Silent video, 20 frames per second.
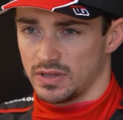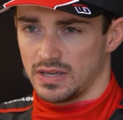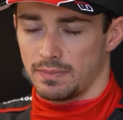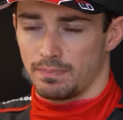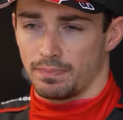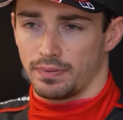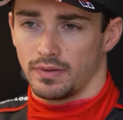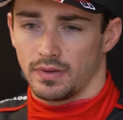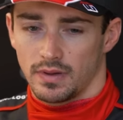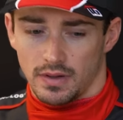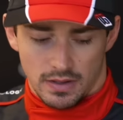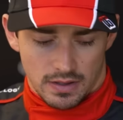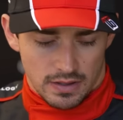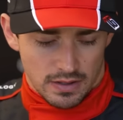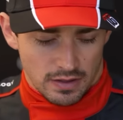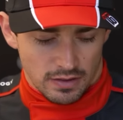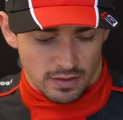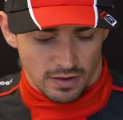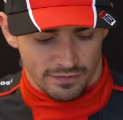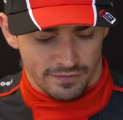keep
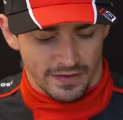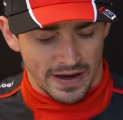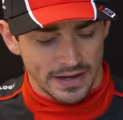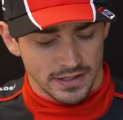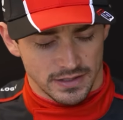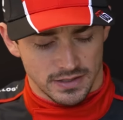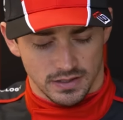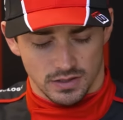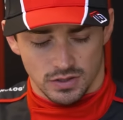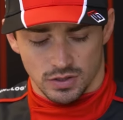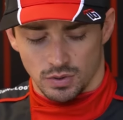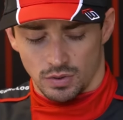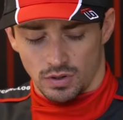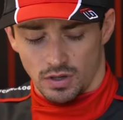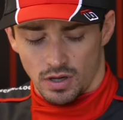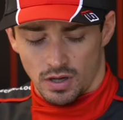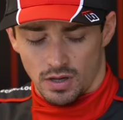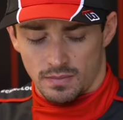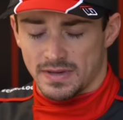the fight to the